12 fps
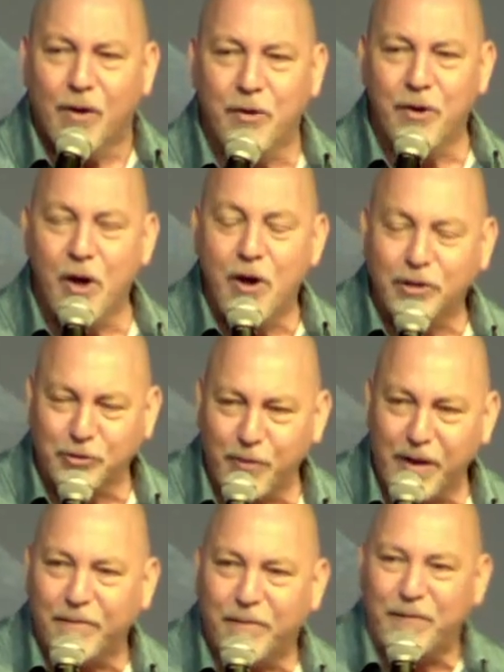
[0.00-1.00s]

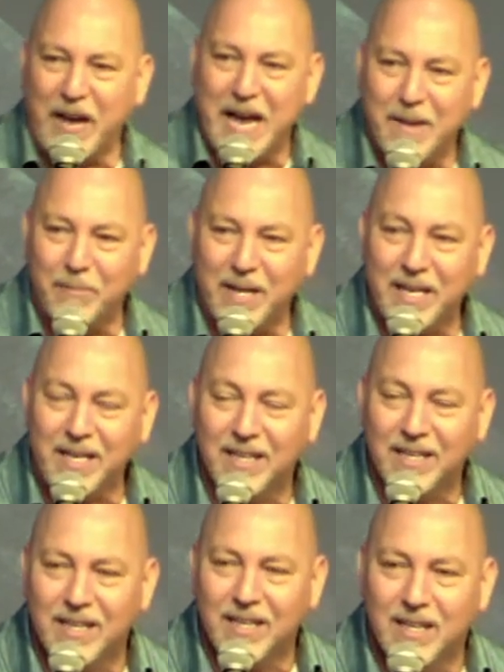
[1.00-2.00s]
nurturing family.
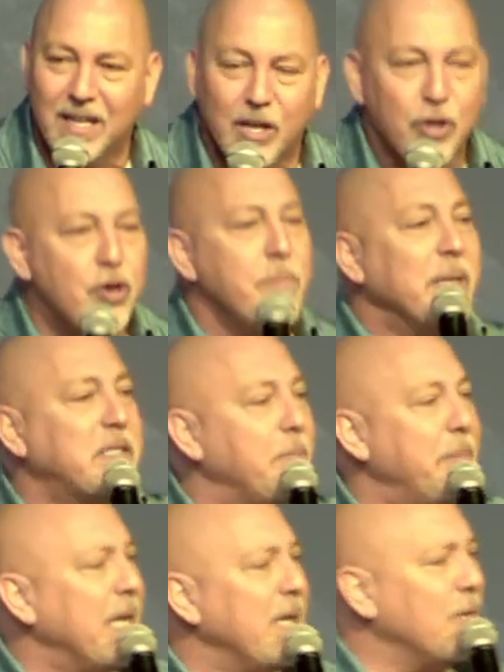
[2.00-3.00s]
You must
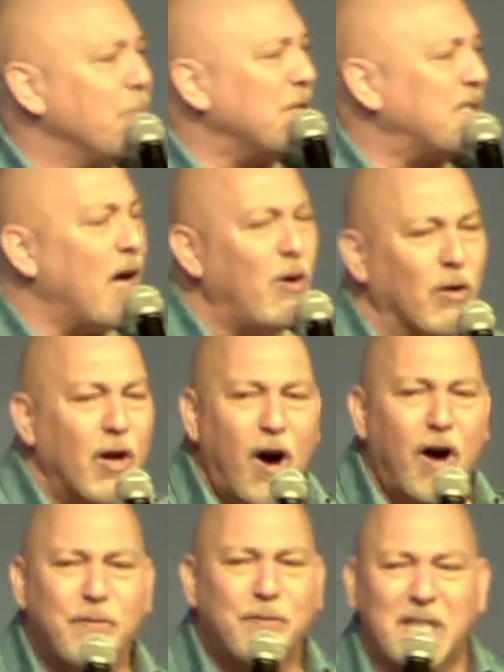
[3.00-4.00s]
have been the result
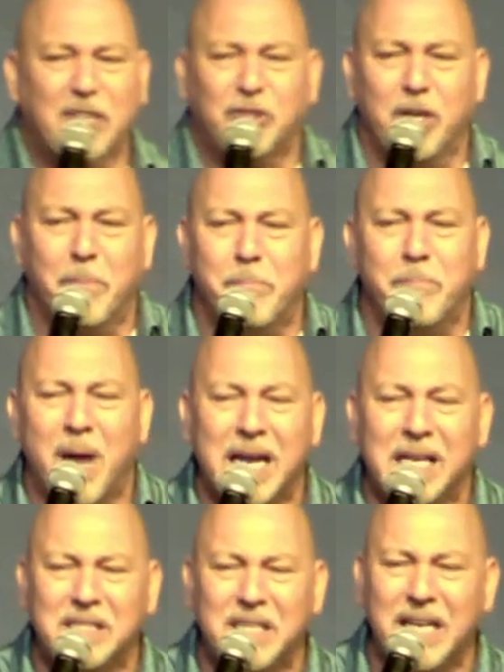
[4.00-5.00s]
of such an
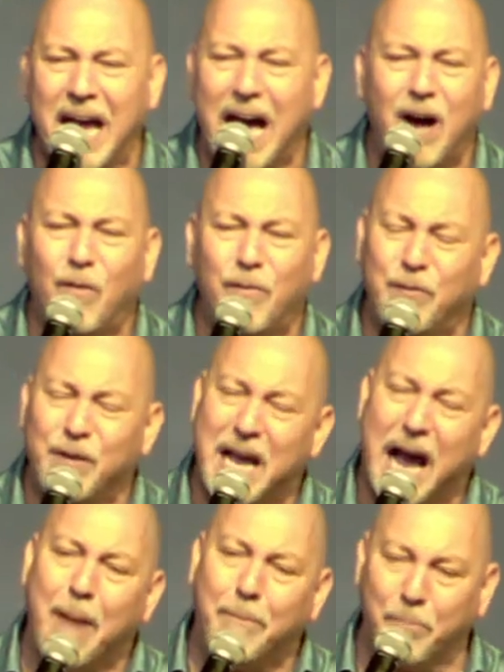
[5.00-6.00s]
amazing, healthy
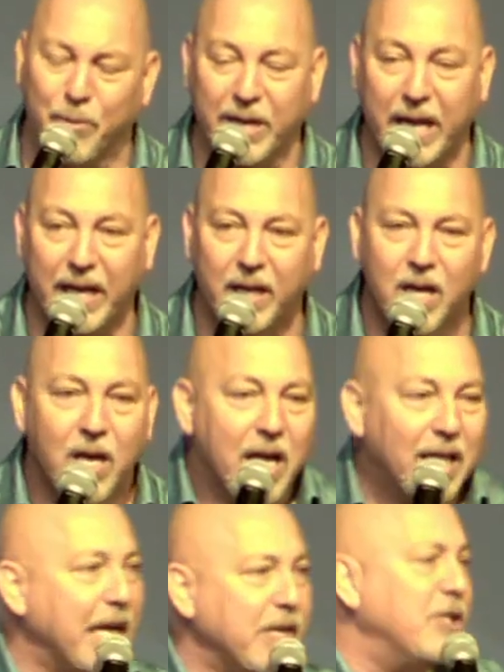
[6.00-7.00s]
upbringing.
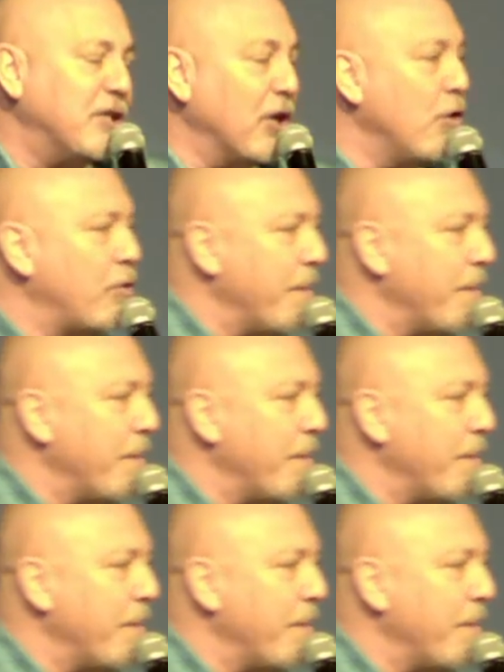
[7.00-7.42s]
They used to look